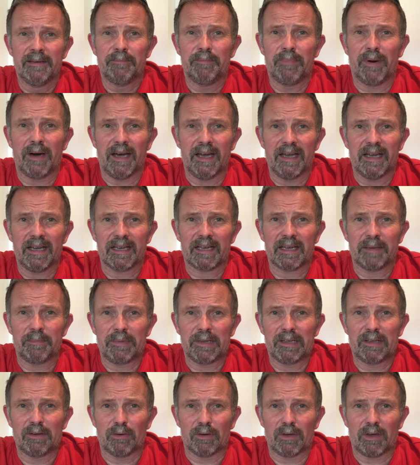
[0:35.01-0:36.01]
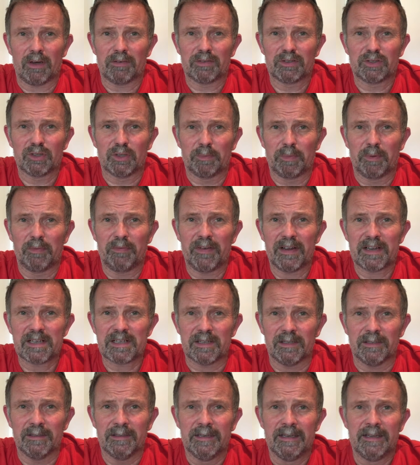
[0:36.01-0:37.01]
by a company called Offshore
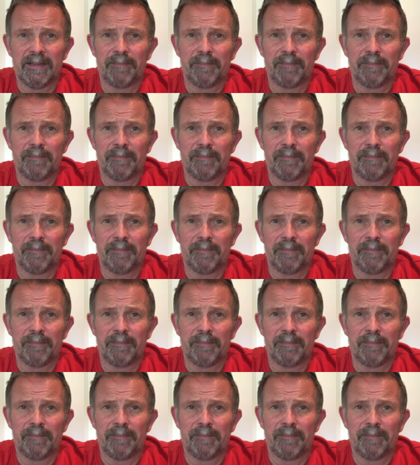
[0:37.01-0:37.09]
Professional.